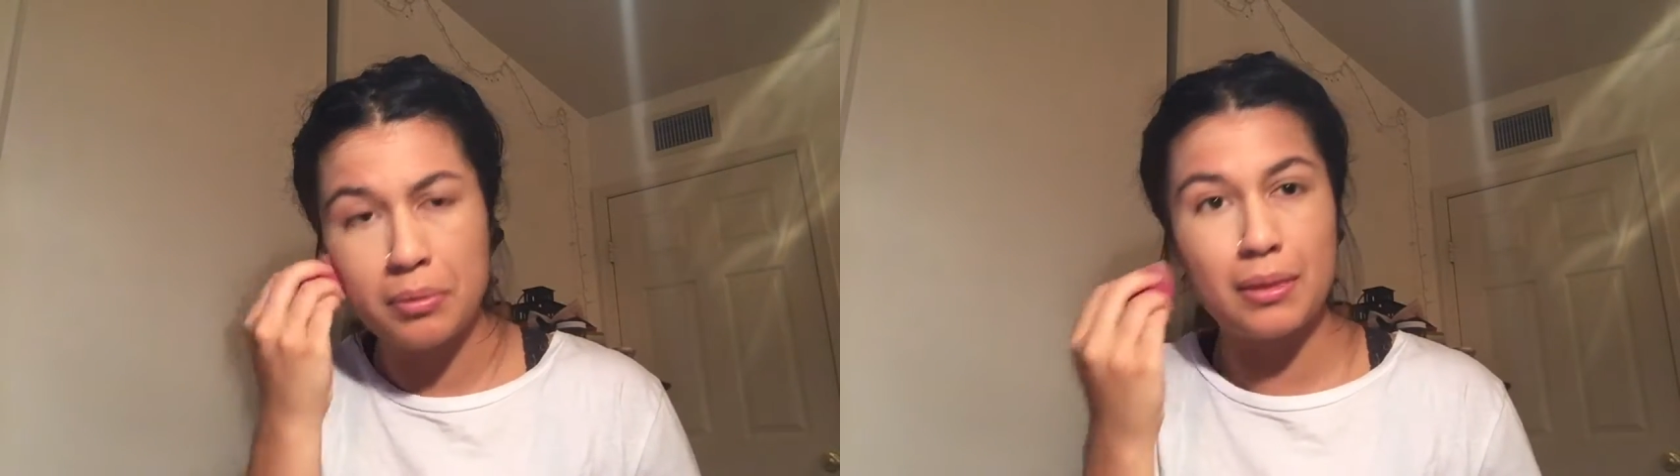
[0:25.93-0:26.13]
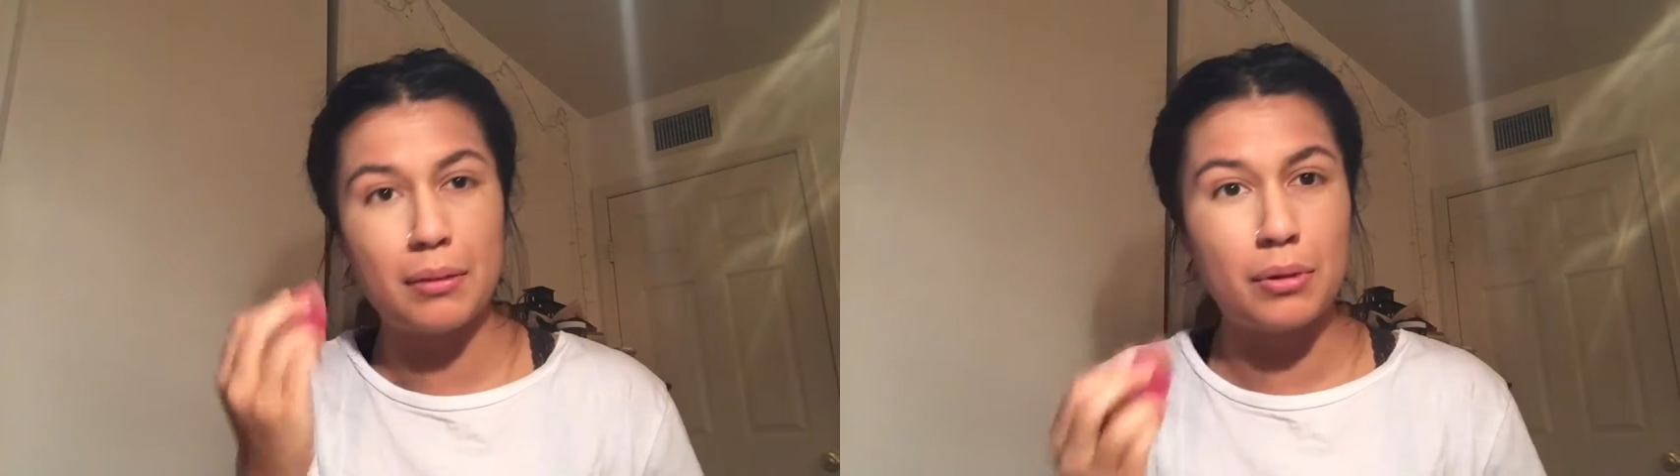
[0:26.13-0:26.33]

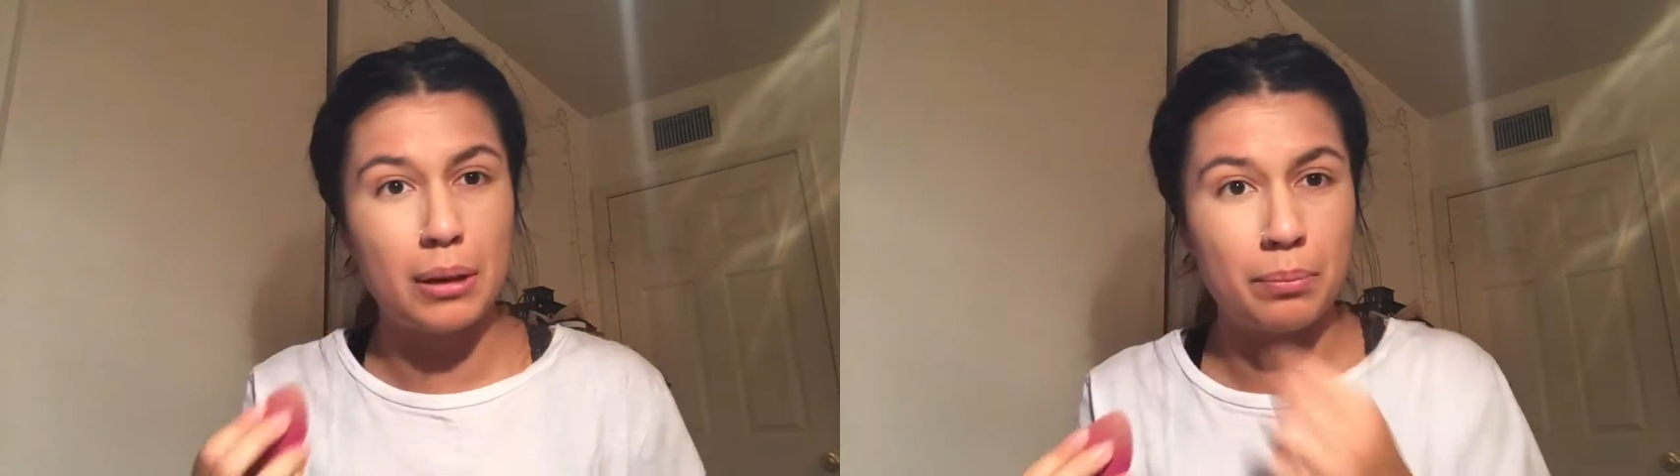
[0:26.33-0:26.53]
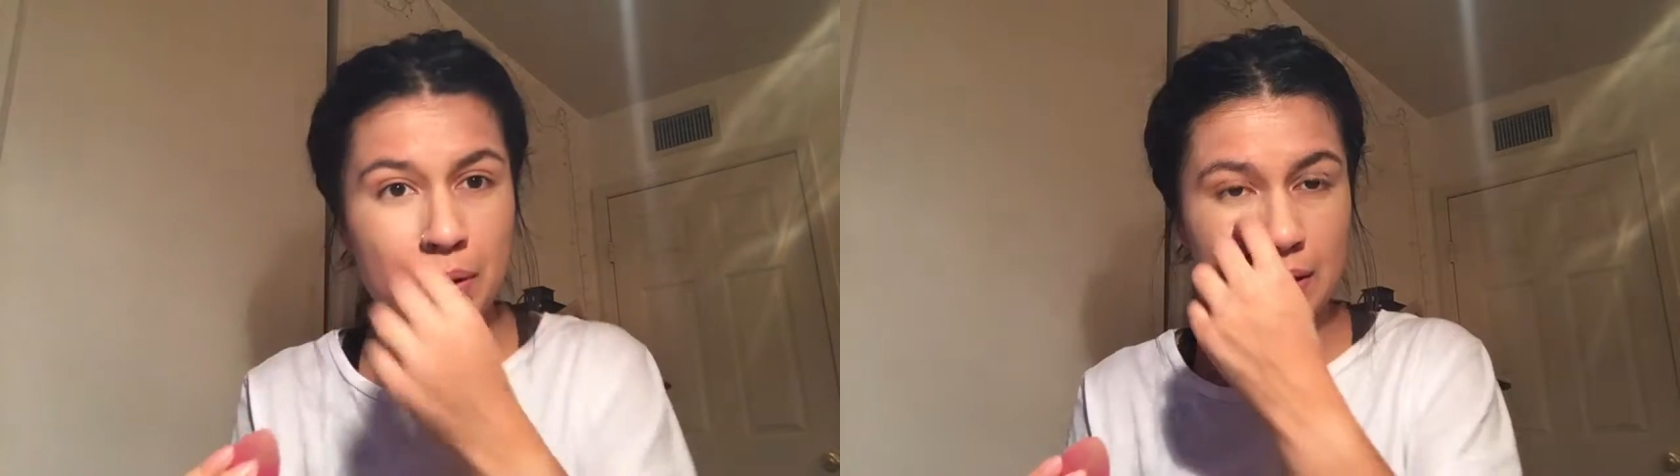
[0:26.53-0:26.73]
but then when
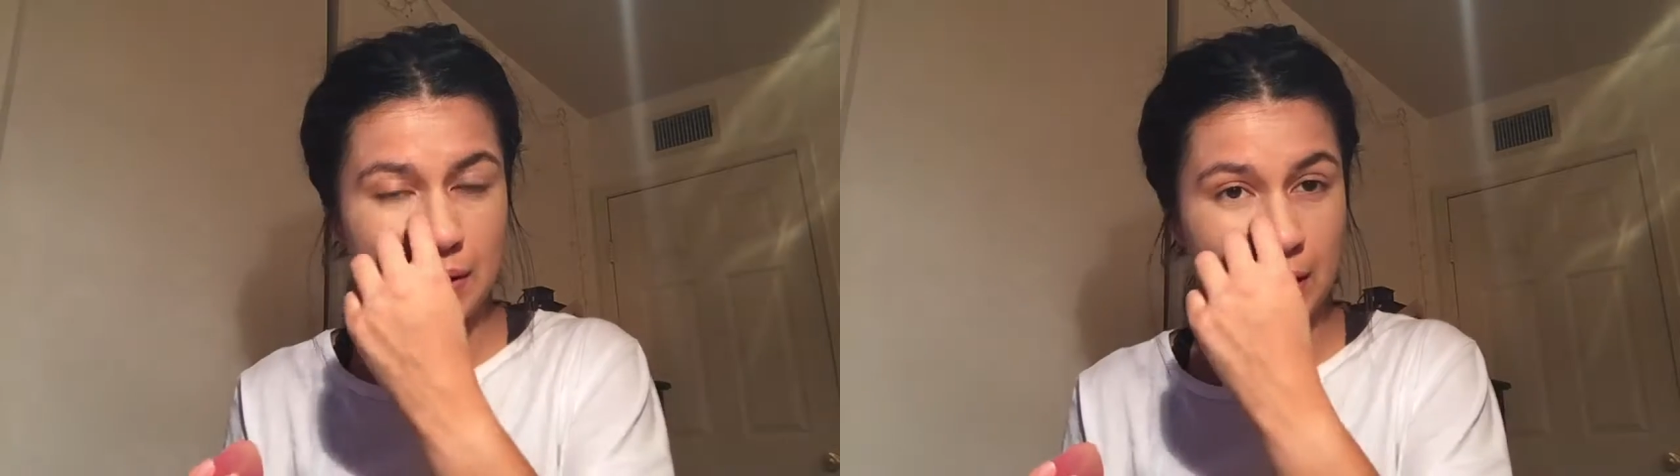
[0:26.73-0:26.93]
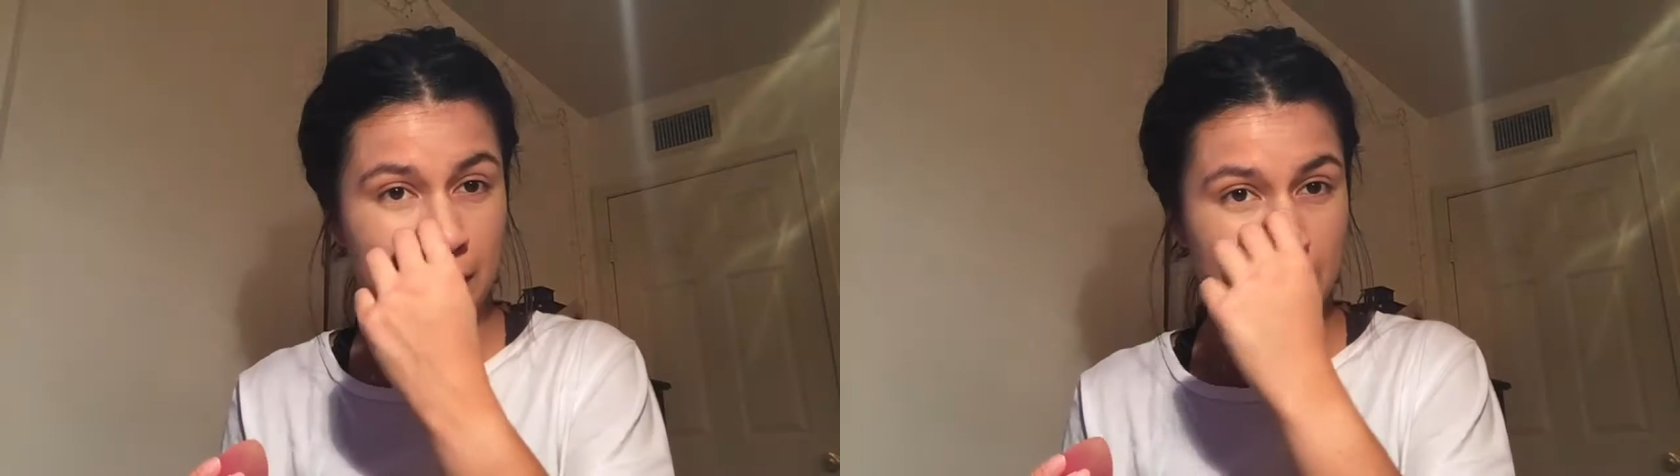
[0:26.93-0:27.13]
I put
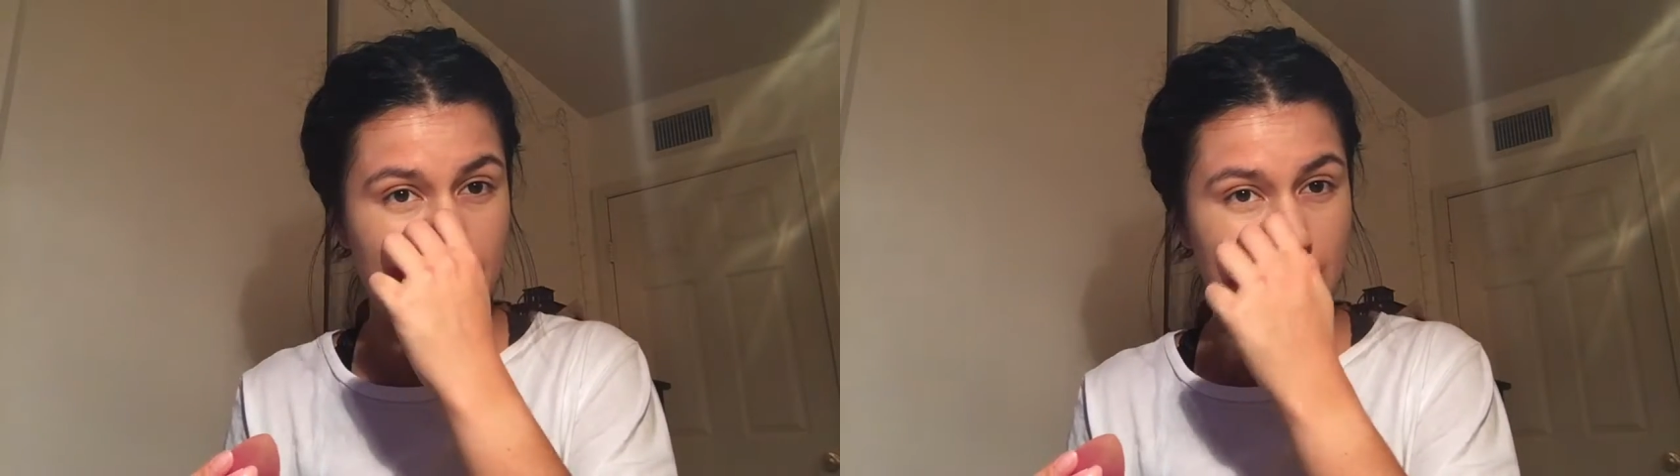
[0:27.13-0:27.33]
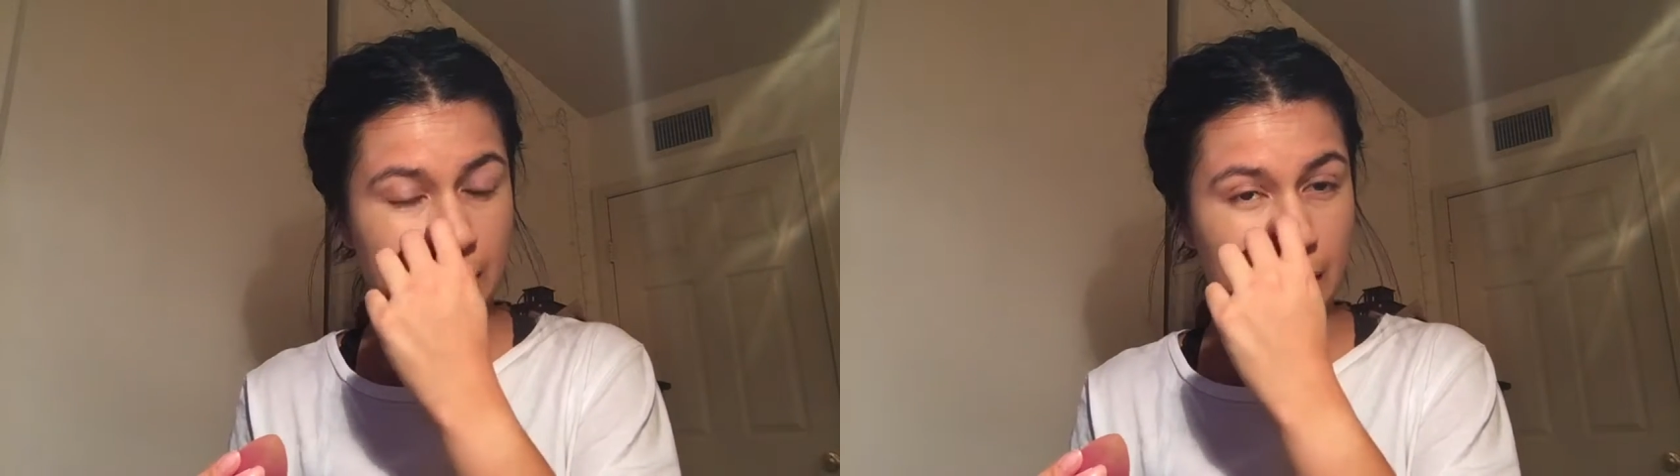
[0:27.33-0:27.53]
this, I
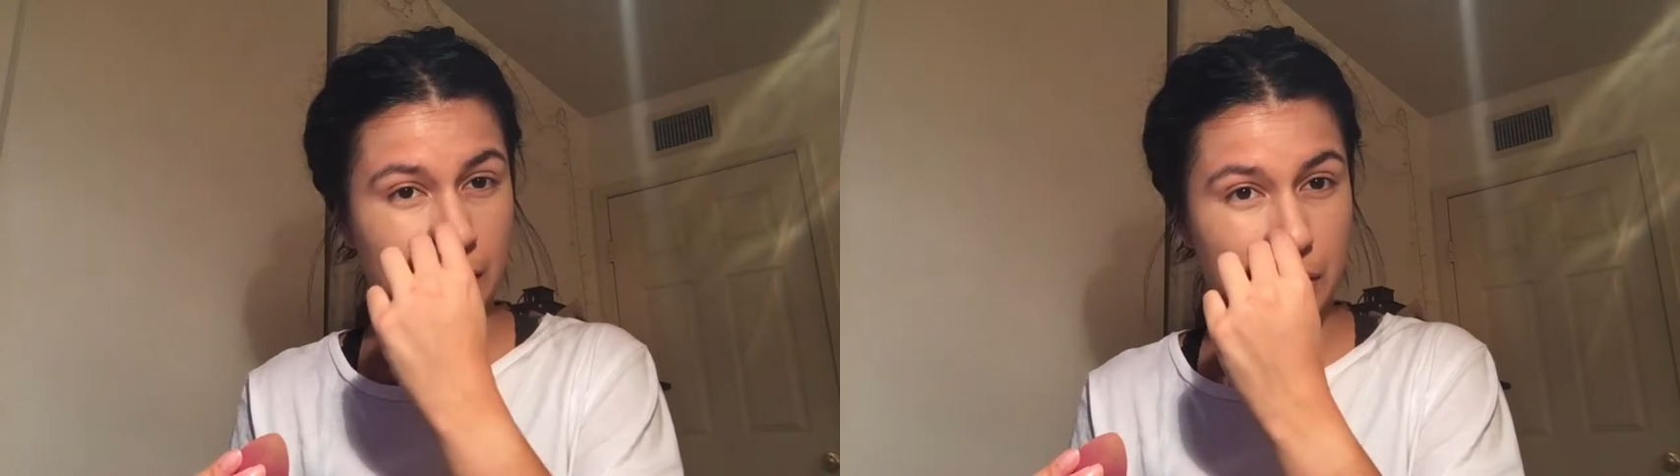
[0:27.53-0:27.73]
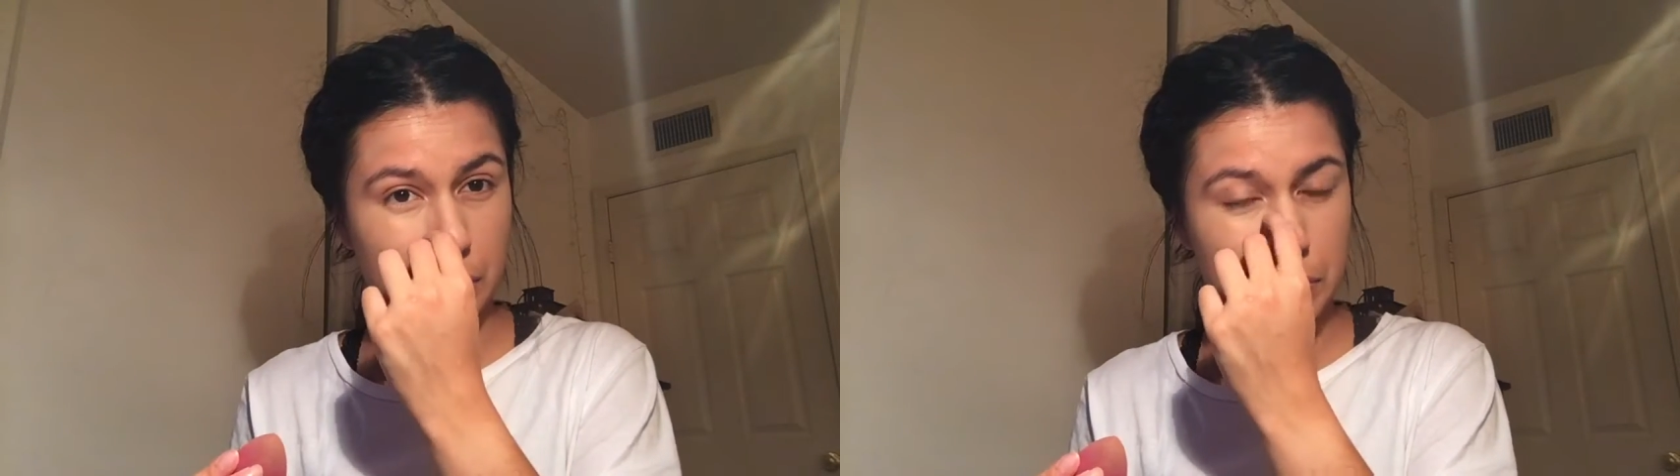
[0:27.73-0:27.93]
feel like
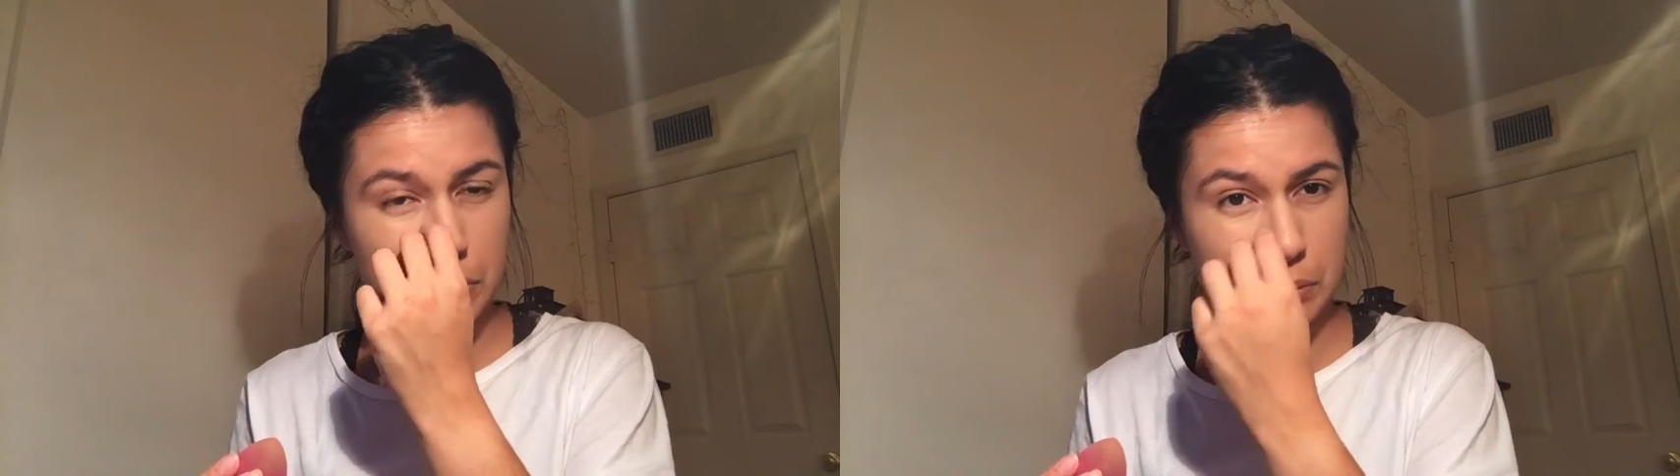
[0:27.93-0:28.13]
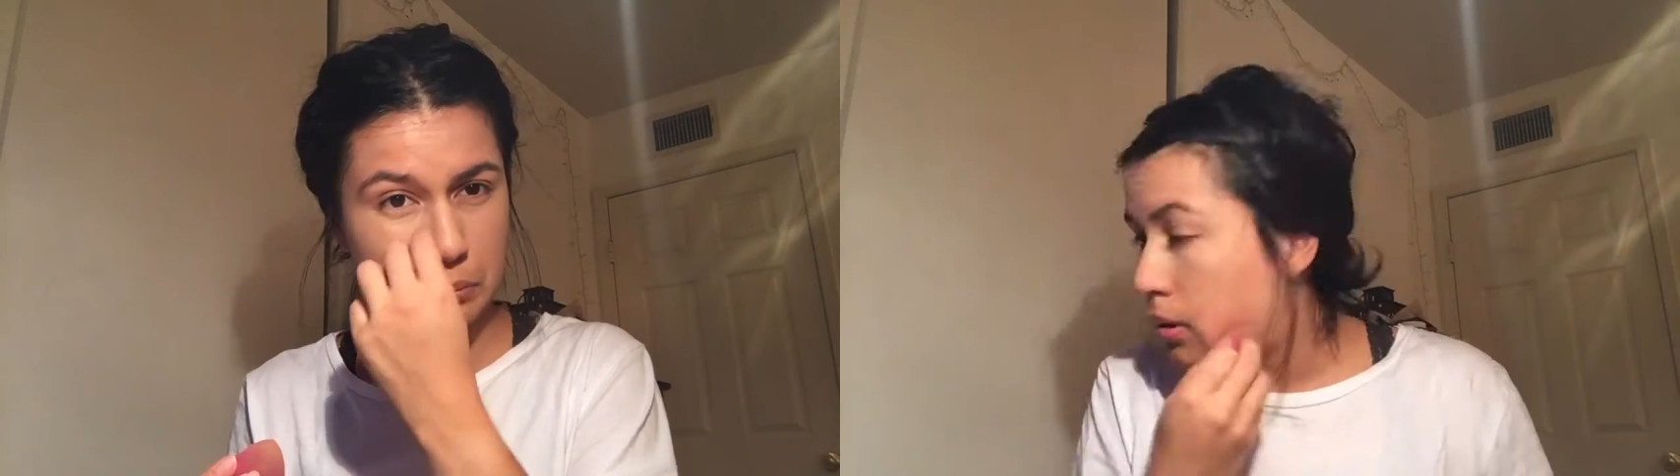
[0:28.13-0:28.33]
a
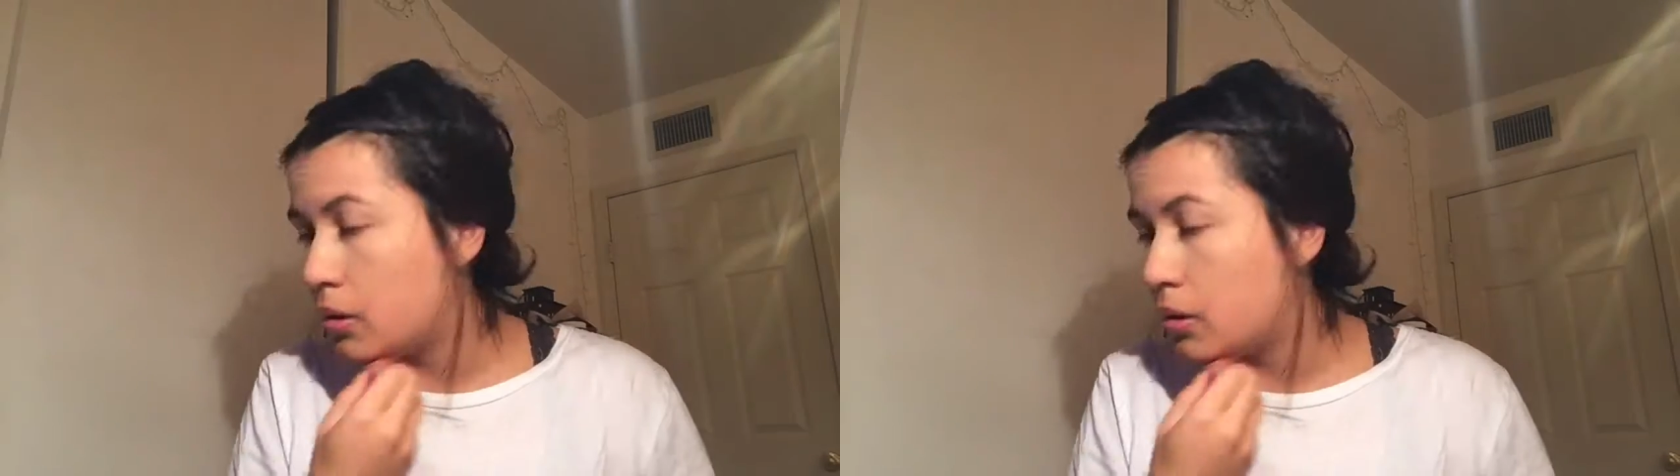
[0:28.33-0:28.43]
ghost.